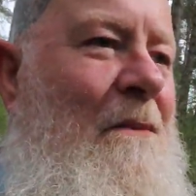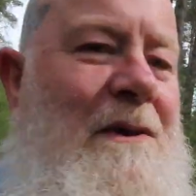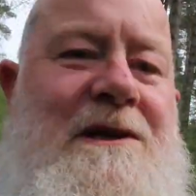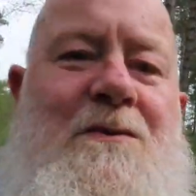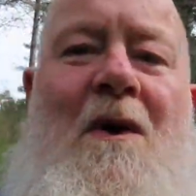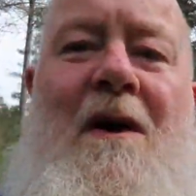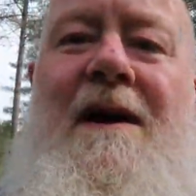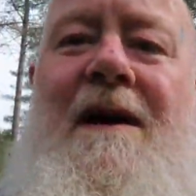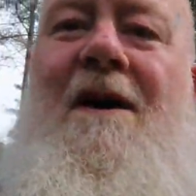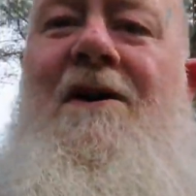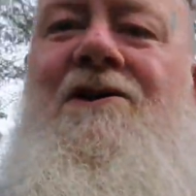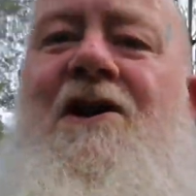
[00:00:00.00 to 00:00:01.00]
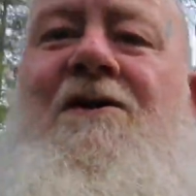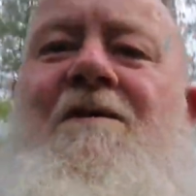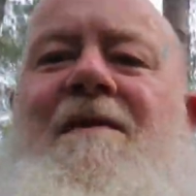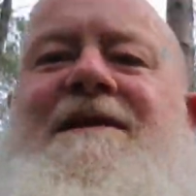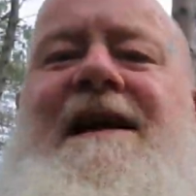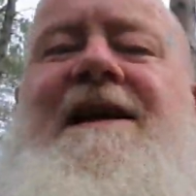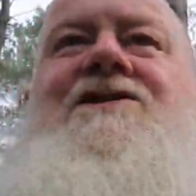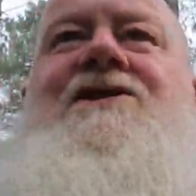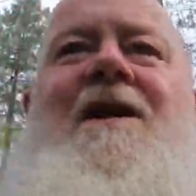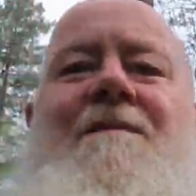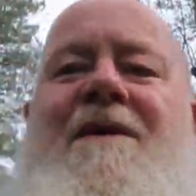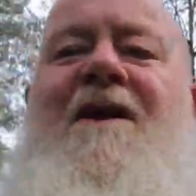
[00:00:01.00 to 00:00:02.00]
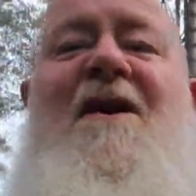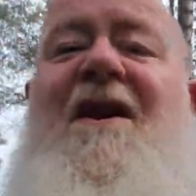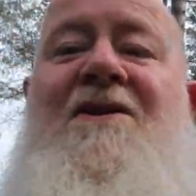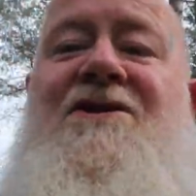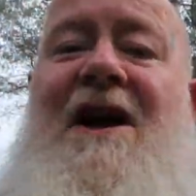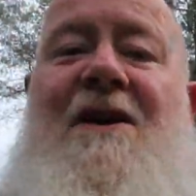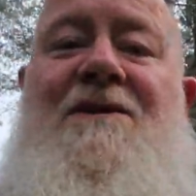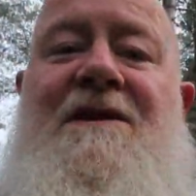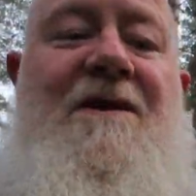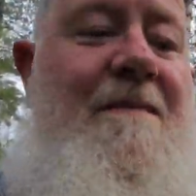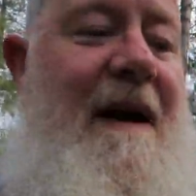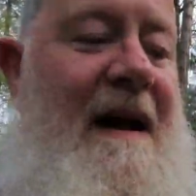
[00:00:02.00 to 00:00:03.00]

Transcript: Which is why I can show you my t-shirt, but I've got no trousers or